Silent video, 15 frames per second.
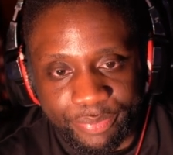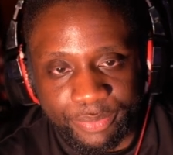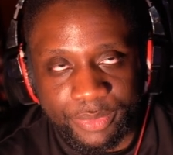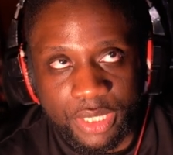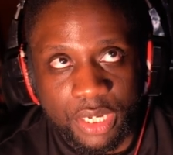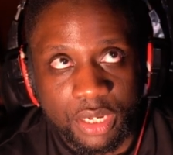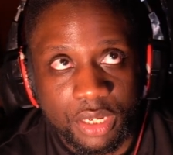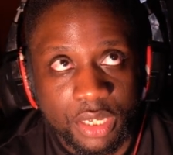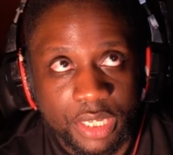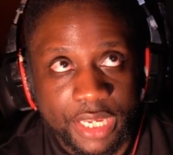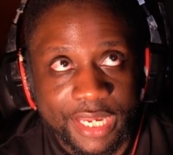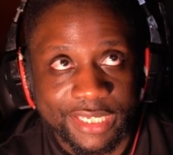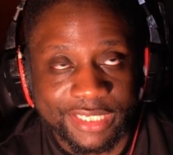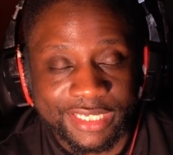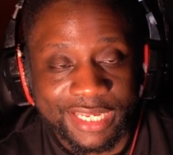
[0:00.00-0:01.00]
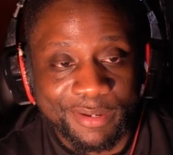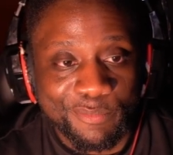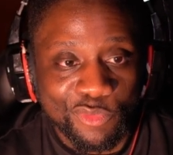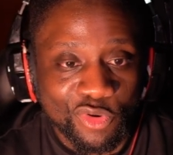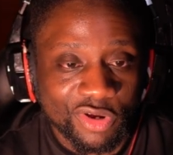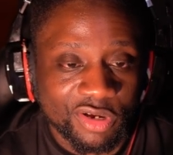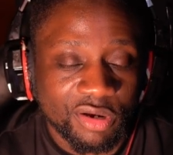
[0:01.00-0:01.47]
and get
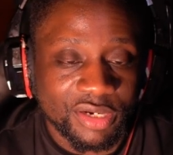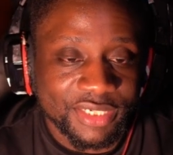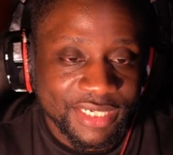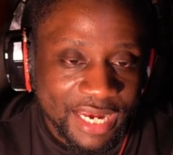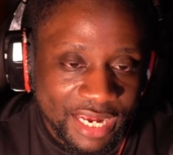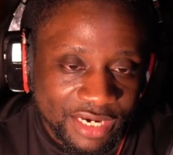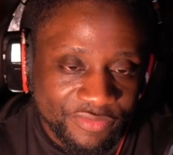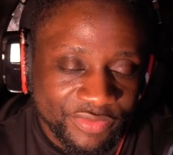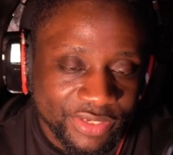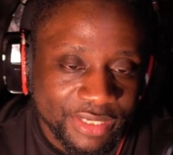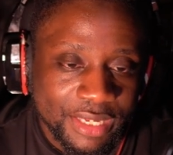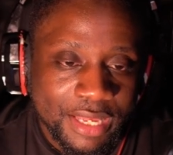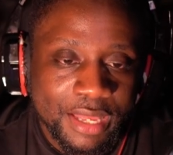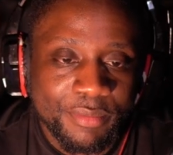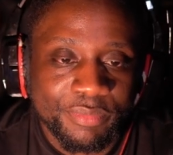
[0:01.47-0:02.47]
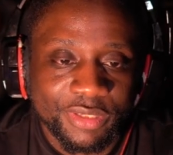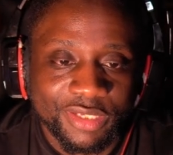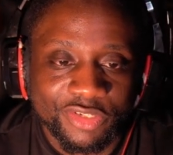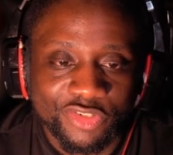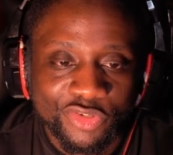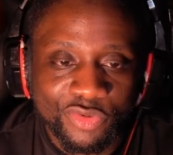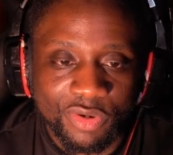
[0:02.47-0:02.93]
more cards out of it,
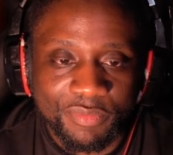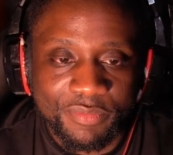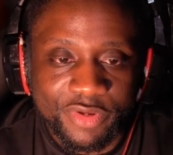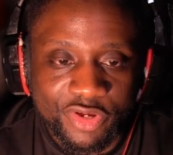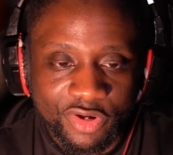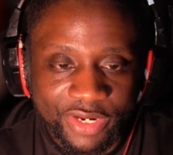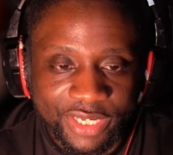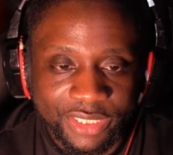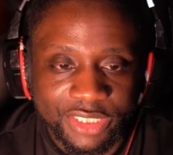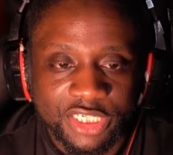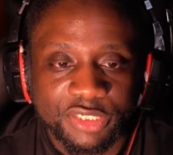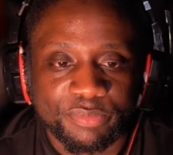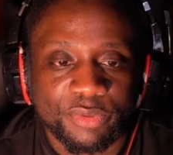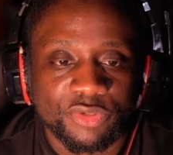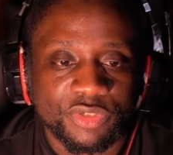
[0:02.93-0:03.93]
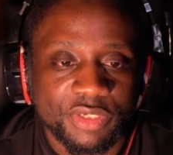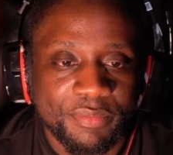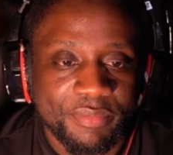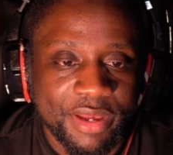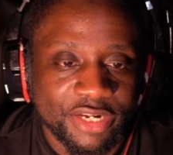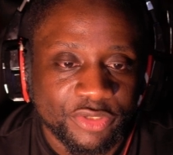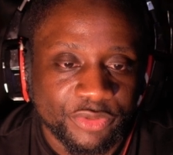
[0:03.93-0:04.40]
because your hand is supposed to
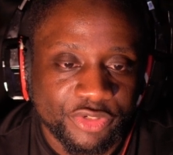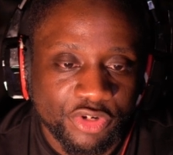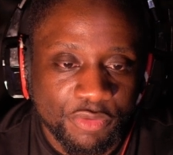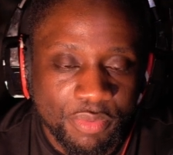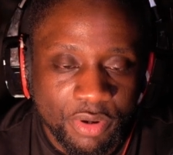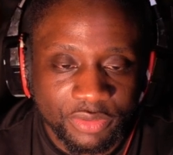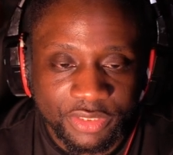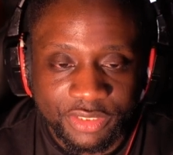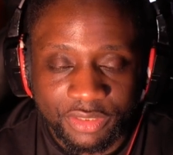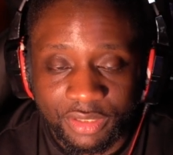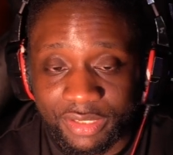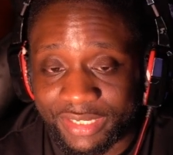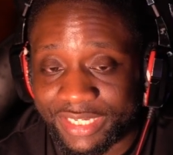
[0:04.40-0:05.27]
match what your opponents are.